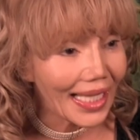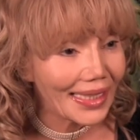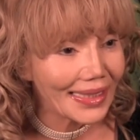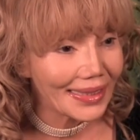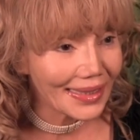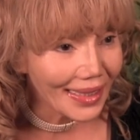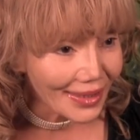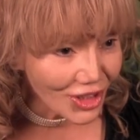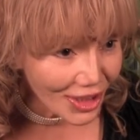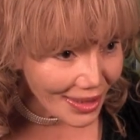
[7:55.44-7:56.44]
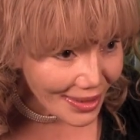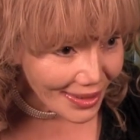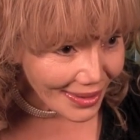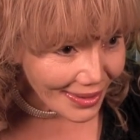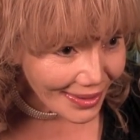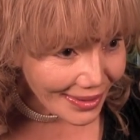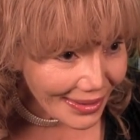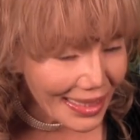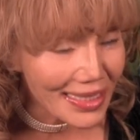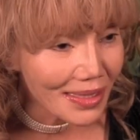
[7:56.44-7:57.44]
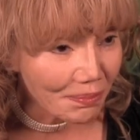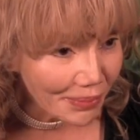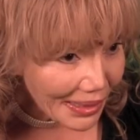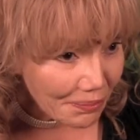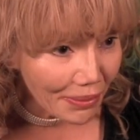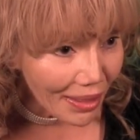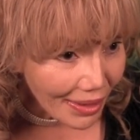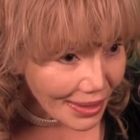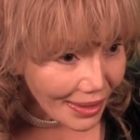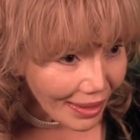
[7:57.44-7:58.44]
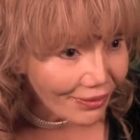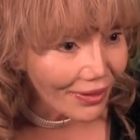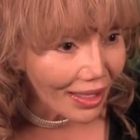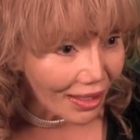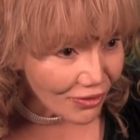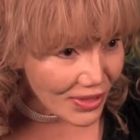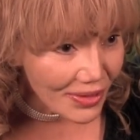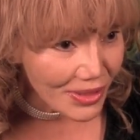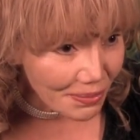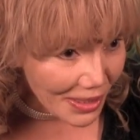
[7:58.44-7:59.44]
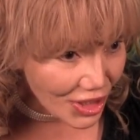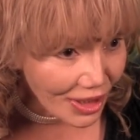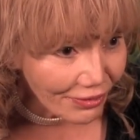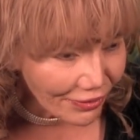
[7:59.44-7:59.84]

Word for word: And intelligence is a big part of Office of Special